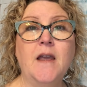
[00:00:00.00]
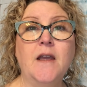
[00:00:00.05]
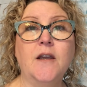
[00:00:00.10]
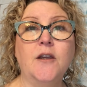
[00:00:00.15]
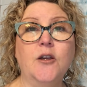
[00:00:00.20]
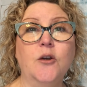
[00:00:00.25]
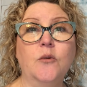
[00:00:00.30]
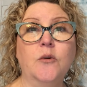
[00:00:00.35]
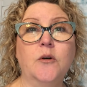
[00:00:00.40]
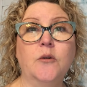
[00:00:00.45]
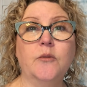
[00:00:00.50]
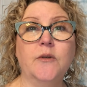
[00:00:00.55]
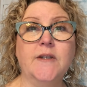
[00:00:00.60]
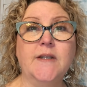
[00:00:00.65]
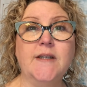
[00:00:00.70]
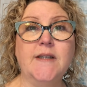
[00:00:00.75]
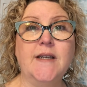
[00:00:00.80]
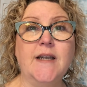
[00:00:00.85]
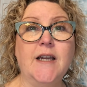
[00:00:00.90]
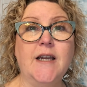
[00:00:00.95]
You will
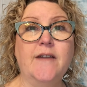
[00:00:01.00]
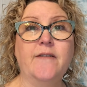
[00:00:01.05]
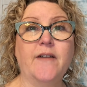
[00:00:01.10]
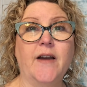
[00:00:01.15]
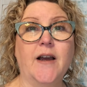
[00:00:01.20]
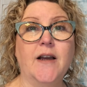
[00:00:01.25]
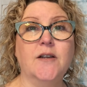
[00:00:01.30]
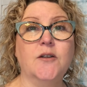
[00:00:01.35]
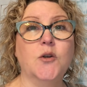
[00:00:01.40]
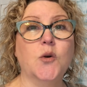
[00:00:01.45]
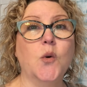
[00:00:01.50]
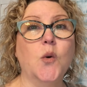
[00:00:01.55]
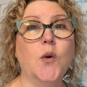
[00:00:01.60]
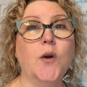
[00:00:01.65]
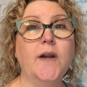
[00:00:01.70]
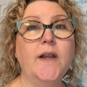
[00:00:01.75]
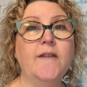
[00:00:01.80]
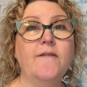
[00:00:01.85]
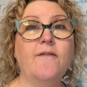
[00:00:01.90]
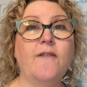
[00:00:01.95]
receive a
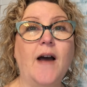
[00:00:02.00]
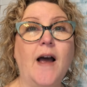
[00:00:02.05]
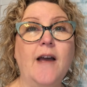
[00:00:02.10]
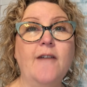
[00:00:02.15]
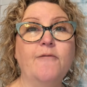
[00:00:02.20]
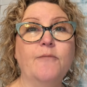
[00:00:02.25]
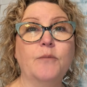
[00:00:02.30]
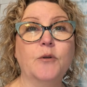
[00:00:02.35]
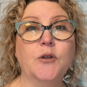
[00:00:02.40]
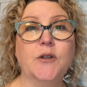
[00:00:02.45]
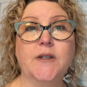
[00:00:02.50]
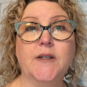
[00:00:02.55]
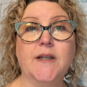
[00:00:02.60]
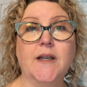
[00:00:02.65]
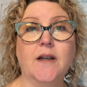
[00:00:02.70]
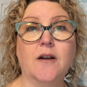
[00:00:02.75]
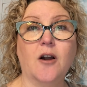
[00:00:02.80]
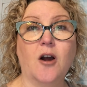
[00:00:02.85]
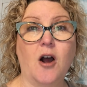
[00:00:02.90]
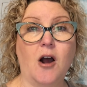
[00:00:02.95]
25%
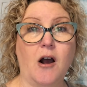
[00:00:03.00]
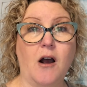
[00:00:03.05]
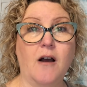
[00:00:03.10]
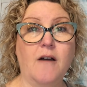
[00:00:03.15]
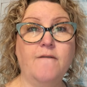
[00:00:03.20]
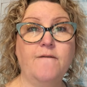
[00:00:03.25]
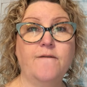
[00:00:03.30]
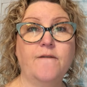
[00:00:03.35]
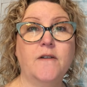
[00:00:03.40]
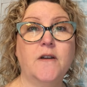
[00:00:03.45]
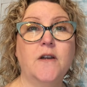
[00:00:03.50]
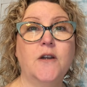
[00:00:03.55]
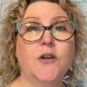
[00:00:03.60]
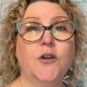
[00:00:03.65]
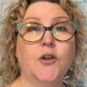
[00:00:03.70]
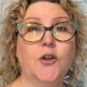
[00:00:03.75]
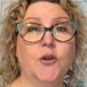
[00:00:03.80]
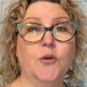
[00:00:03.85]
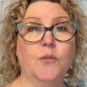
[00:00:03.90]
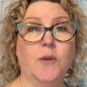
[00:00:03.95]
off
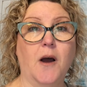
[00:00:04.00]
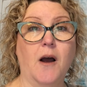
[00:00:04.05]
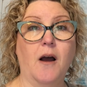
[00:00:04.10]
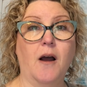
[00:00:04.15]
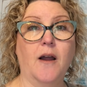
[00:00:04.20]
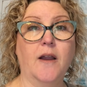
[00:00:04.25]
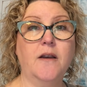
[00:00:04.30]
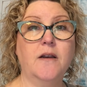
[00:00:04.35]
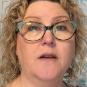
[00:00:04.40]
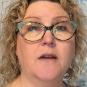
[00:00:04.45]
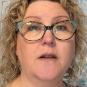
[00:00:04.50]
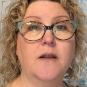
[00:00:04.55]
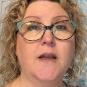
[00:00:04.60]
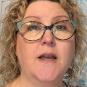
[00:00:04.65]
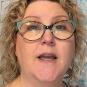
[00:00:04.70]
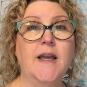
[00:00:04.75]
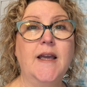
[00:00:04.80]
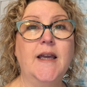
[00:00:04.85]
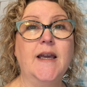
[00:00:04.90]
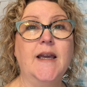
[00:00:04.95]
coupon
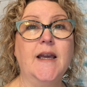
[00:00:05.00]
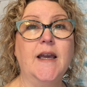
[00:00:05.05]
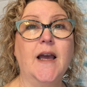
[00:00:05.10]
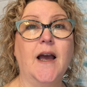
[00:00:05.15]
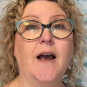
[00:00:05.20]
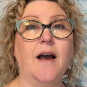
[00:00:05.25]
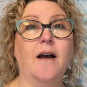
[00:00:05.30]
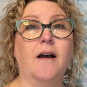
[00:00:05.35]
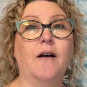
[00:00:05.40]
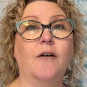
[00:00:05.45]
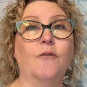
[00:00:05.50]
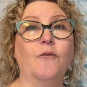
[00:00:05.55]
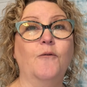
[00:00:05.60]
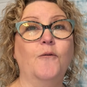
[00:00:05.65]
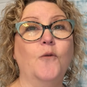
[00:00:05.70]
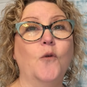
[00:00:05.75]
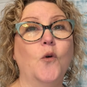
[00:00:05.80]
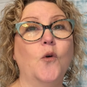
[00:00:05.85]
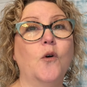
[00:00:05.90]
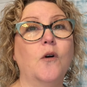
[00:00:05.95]

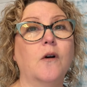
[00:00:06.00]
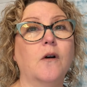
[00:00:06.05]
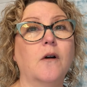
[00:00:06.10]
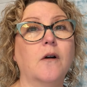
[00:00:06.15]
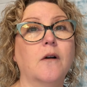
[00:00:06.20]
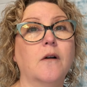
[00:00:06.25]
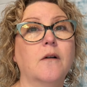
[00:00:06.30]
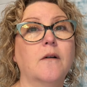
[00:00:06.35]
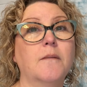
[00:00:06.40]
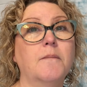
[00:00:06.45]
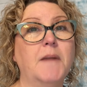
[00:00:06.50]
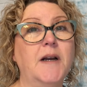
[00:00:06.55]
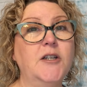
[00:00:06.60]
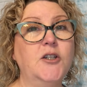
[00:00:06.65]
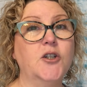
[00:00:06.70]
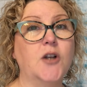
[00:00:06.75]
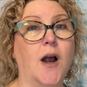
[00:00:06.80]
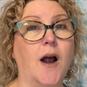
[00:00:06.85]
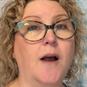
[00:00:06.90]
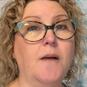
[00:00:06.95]
for my
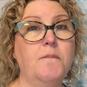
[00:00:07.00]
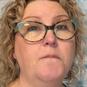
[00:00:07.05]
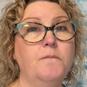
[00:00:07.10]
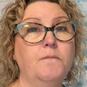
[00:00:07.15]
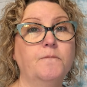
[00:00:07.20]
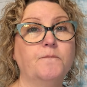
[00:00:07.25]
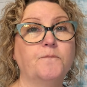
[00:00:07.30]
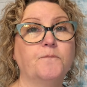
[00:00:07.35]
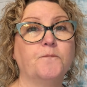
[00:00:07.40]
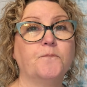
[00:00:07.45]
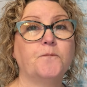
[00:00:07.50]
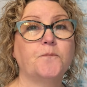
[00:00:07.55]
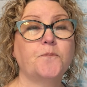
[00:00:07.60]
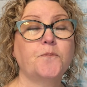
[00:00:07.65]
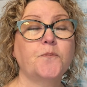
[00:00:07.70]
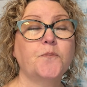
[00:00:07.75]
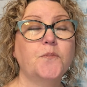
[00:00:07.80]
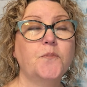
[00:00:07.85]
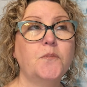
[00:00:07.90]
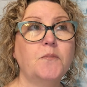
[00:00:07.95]
shop,
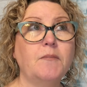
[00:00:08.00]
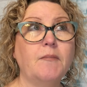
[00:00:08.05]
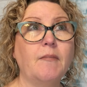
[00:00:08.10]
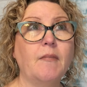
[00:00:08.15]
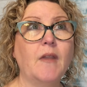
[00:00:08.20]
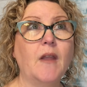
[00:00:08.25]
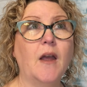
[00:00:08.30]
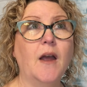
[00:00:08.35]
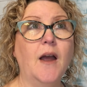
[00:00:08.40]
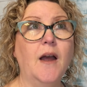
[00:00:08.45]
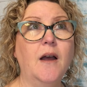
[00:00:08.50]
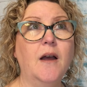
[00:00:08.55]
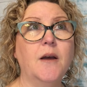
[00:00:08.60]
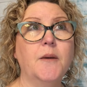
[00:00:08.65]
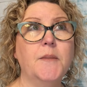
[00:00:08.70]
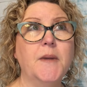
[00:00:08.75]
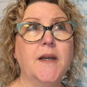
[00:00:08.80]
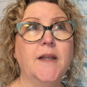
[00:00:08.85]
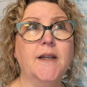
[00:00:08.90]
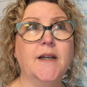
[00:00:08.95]

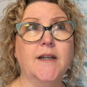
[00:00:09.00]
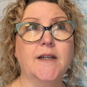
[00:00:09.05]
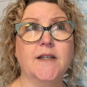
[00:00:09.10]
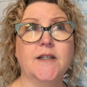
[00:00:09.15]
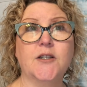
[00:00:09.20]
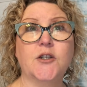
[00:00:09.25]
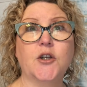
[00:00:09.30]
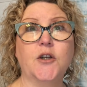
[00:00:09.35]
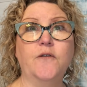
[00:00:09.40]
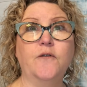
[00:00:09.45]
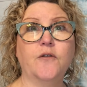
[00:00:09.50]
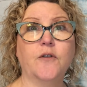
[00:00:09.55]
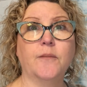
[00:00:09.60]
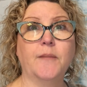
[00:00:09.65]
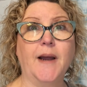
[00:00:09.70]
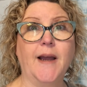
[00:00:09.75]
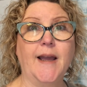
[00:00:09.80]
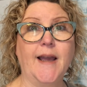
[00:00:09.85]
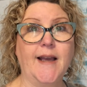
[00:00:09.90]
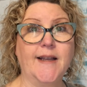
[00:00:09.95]
and it is good for
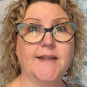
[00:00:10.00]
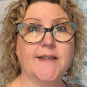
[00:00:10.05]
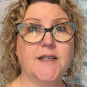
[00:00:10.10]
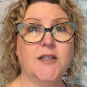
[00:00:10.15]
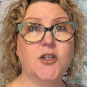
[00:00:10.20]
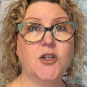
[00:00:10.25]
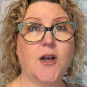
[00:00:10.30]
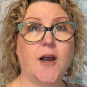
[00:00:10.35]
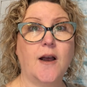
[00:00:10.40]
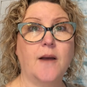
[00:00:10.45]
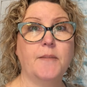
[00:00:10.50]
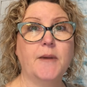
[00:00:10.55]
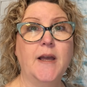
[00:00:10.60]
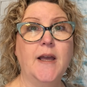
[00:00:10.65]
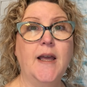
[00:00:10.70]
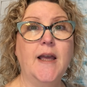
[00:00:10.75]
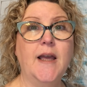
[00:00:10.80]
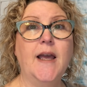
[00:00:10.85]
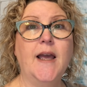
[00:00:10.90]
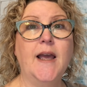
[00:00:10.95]
my Etsy shop.
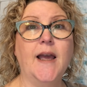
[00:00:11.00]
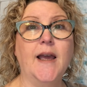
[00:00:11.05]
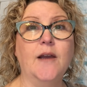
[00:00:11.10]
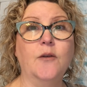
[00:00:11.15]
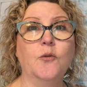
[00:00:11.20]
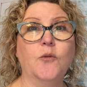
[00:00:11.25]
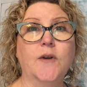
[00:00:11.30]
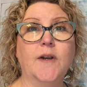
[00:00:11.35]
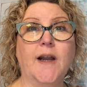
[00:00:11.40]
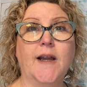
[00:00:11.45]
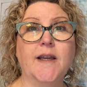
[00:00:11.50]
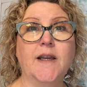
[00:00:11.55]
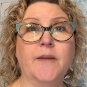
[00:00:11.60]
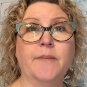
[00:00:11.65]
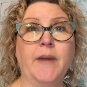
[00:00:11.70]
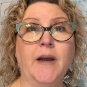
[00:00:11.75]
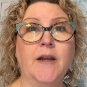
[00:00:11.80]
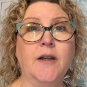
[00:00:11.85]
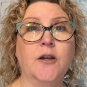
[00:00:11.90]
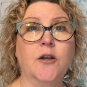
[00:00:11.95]
And when I get
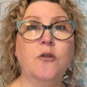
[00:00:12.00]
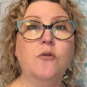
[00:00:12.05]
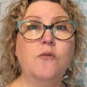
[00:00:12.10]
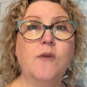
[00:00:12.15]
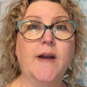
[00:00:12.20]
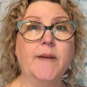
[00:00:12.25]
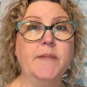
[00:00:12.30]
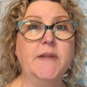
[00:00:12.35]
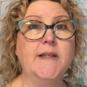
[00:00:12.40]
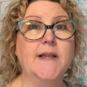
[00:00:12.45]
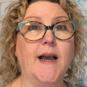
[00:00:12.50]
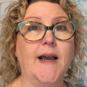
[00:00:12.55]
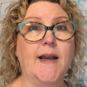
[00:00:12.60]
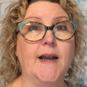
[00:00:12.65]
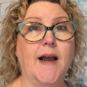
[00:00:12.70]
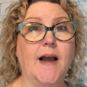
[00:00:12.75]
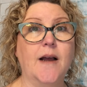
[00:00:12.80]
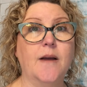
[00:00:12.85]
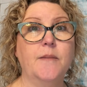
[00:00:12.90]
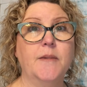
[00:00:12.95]
my new website
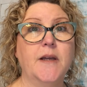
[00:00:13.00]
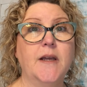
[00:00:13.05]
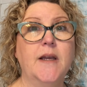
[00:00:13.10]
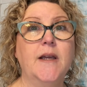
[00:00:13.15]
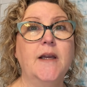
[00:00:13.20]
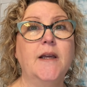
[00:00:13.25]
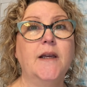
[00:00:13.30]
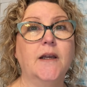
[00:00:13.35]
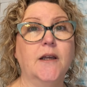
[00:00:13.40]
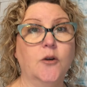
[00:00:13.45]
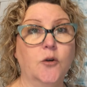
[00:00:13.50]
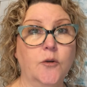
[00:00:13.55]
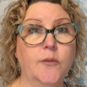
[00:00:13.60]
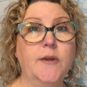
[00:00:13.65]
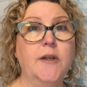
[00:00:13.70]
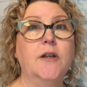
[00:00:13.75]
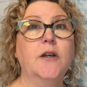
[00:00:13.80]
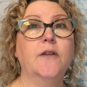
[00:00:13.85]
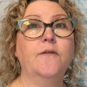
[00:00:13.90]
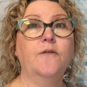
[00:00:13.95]
up, it will
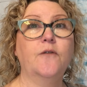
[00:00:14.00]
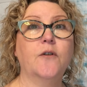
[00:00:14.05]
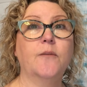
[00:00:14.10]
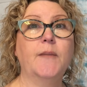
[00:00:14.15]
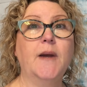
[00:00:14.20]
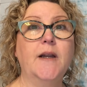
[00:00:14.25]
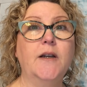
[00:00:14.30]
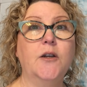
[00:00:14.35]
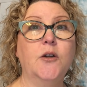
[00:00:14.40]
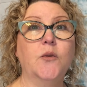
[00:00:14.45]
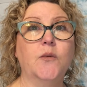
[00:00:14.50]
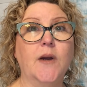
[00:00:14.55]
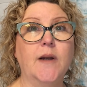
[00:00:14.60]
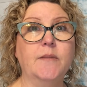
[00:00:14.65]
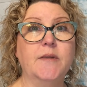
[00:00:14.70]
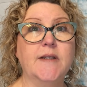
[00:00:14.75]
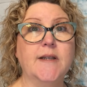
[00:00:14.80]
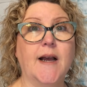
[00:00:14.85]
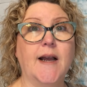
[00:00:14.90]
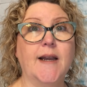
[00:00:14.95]
be good for my new
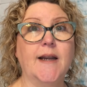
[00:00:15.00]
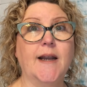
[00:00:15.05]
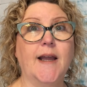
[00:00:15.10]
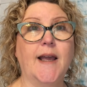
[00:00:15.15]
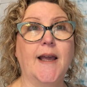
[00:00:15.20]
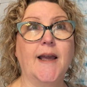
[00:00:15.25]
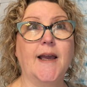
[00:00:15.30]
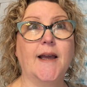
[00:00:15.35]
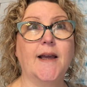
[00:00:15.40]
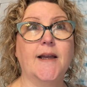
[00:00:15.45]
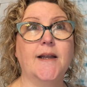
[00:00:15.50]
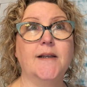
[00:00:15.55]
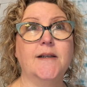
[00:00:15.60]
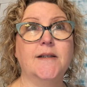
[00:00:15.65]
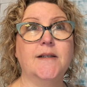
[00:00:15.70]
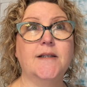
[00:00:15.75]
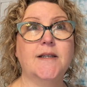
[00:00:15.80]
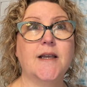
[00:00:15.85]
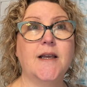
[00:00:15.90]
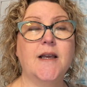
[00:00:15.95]
website.
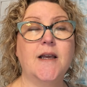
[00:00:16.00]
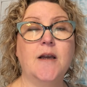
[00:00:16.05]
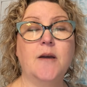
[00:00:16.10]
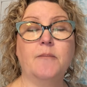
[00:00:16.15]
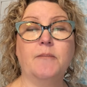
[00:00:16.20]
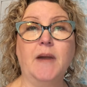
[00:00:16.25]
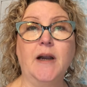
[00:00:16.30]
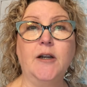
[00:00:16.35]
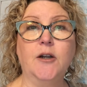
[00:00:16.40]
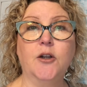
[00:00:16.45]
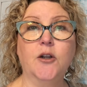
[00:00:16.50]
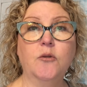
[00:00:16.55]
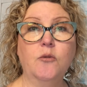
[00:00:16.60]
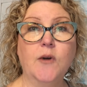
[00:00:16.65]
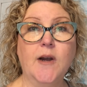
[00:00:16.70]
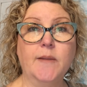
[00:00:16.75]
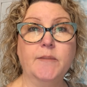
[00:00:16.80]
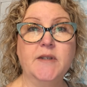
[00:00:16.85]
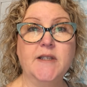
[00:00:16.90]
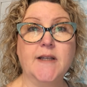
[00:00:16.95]
And my new
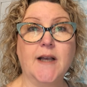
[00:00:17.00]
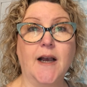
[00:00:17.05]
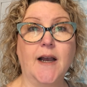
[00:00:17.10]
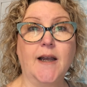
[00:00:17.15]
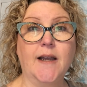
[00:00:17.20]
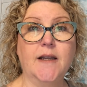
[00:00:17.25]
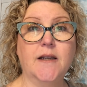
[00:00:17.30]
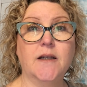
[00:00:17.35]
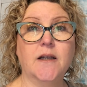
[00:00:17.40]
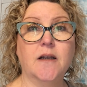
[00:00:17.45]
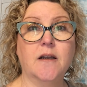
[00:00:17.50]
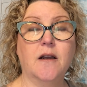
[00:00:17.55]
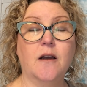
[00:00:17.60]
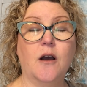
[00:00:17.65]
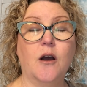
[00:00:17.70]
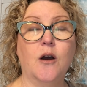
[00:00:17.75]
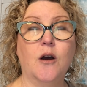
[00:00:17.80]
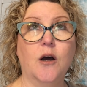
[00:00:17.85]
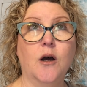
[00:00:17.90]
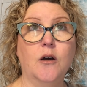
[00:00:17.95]
website
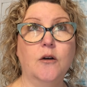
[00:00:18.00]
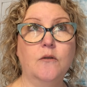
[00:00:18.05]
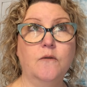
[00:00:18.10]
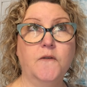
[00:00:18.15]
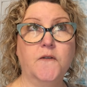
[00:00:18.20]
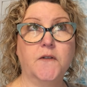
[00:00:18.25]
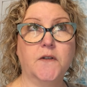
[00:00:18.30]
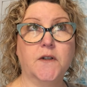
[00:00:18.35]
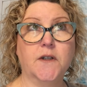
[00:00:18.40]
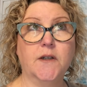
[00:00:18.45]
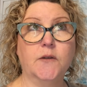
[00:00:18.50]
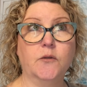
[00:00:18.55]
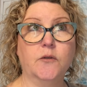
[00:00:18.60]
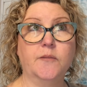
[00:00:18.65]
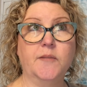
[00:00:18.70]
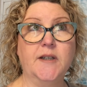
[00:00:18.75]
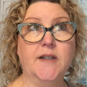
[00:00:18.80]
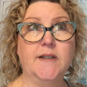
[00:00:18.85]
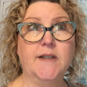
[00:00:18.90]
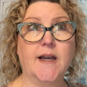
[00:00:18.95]
hopefully will
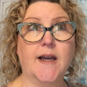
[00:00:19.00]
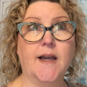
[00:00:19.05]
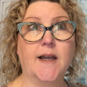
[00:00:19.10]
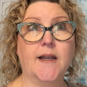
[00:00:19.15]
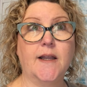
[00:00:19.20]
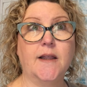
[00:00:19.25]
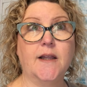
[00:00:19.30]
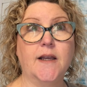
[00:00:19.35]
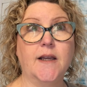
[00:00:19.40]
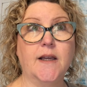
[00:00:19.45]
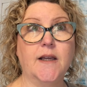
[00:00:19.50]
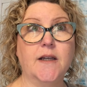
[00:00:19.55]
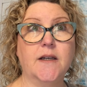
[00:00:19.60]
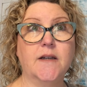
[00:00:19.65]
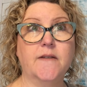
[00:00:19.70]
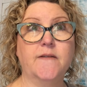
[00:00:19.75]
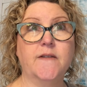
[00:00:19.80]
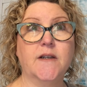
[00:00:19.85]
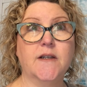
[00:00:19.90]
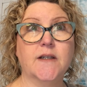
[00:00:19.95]
be done the end
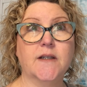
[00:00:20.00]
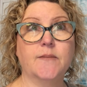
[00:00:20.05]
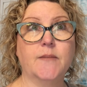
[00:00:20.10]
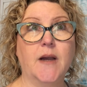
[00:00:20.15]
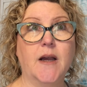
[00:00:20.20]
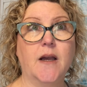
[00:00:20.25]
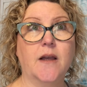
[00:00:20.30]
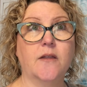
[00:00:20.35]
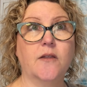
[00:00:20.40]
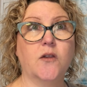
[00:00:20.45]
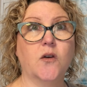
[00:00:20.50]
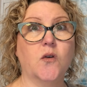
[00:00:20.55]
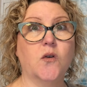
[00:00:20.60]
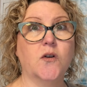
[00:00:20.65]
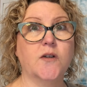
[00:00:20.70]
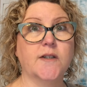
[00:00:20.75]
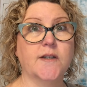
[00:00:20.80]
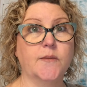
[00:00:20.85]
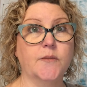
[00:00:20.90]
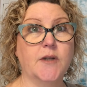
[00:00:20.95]
of this month
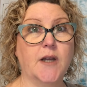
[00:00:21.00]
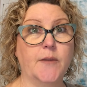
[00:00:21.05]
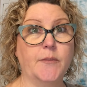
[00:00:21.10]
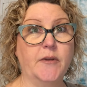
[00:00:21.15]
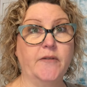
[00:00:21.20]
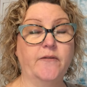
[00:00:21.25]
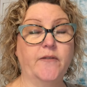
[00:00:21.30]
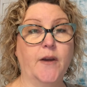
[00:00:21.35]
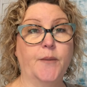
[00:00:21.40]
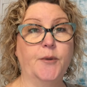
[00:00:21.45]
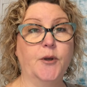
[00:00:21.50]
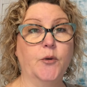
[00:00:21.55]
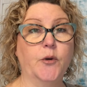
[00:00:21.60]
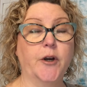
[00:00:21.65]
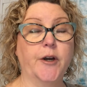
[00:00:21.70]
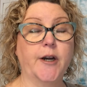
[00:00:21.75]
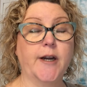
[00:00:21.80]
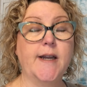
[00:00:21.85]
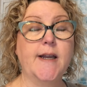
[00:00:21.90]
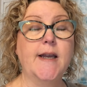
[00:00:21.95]
or sometime in
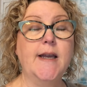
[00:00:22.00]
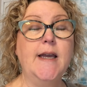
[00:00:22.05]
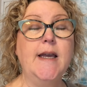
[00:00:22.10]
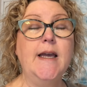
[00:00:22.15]
February.